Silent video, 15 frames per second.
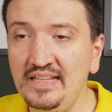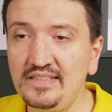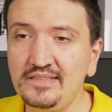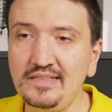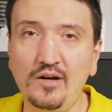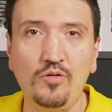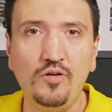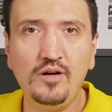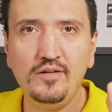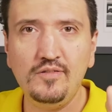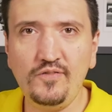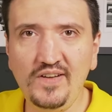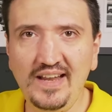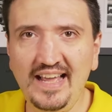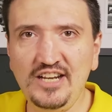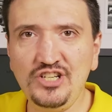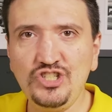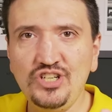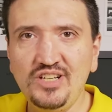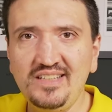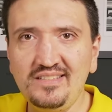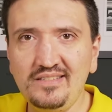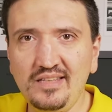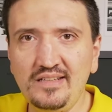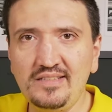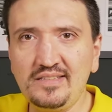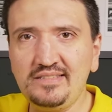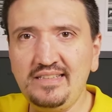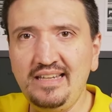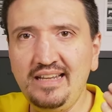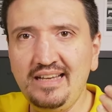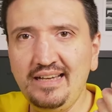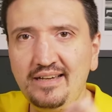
So, flash, T-screen,